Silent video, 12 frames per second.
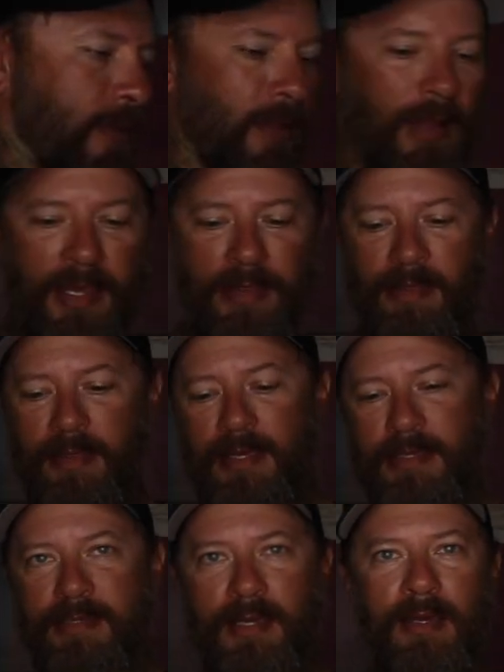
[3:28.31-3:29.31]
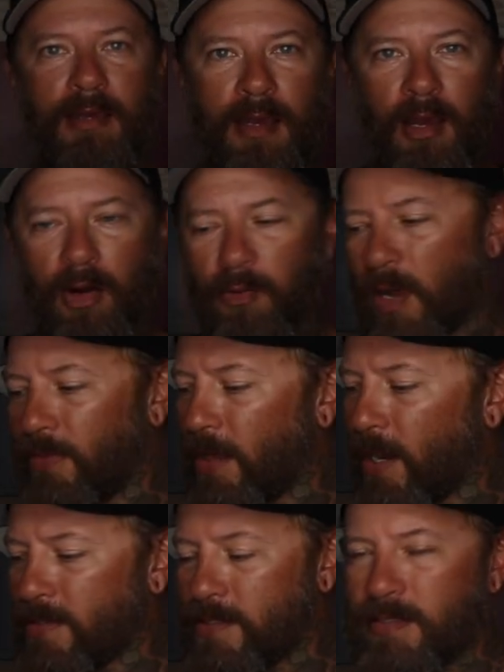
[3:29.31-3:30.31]
like this, a rod
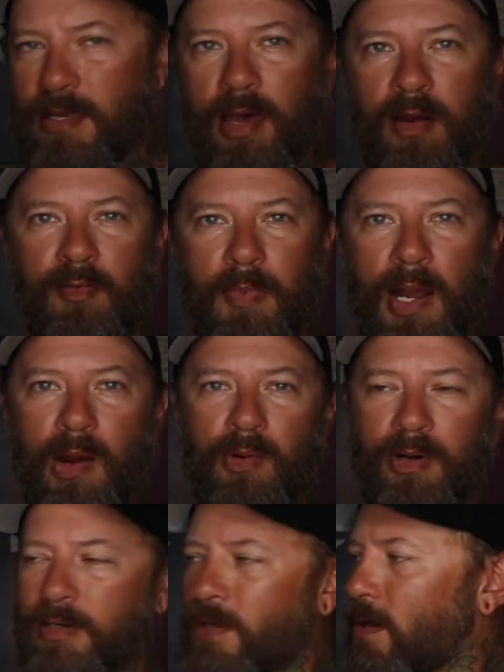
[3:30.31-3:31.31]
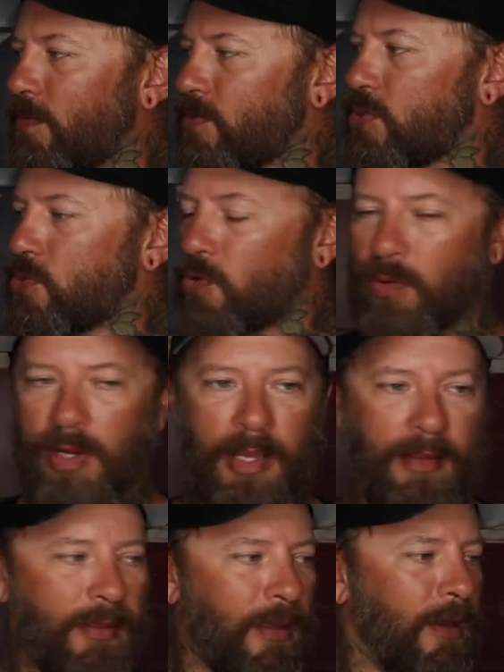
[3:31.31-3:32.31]
that has a ton of power, a ton of
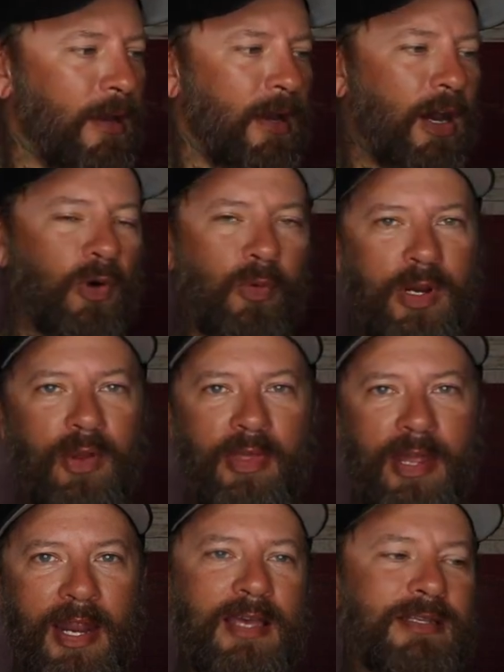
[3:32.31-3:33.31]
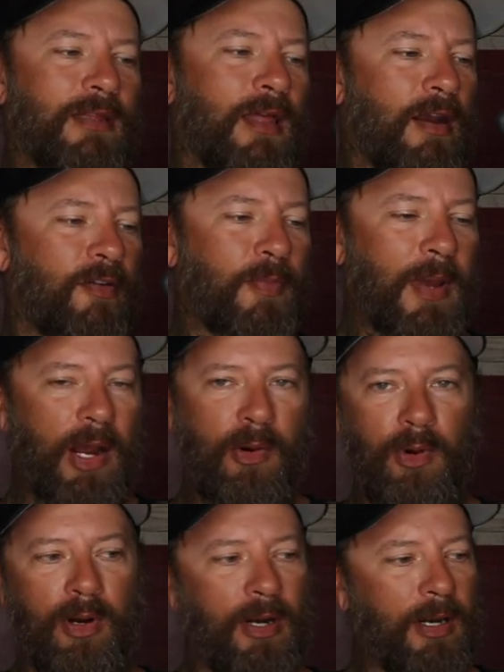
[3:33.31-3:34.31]
strength, a reel that has a lot of
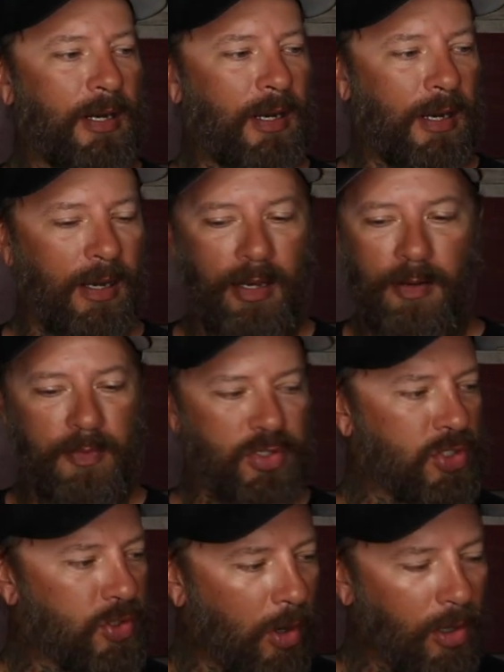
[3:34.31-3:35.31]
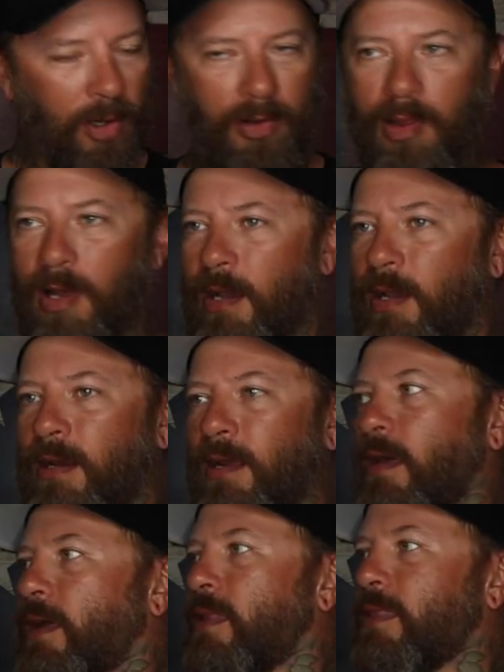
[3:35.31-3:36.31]
power, stronger line,
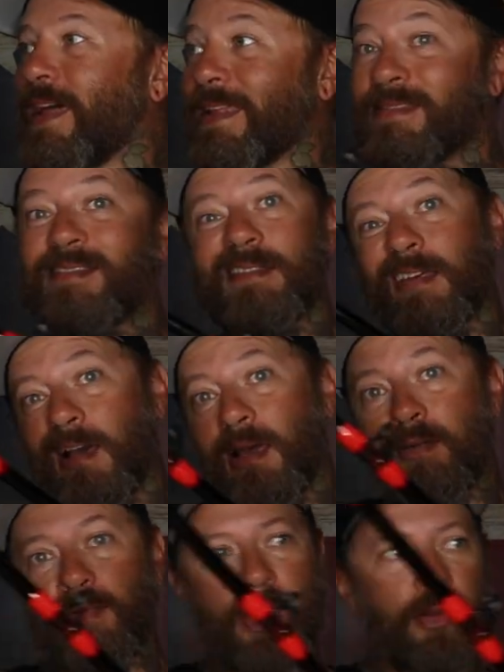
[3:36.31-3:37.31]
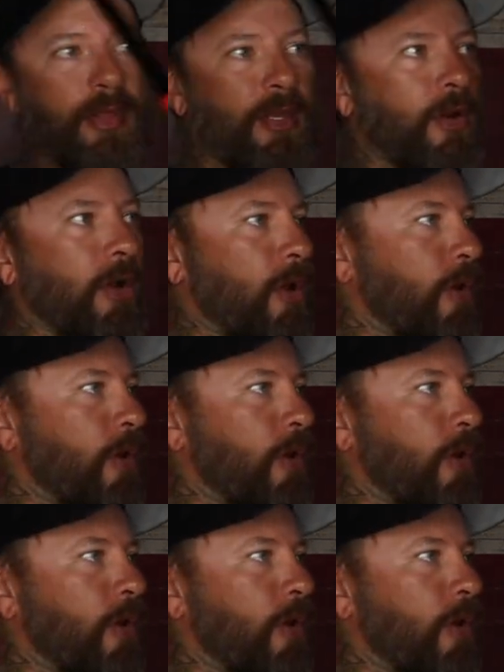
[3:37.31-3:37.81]
and that's the kind of gear that you're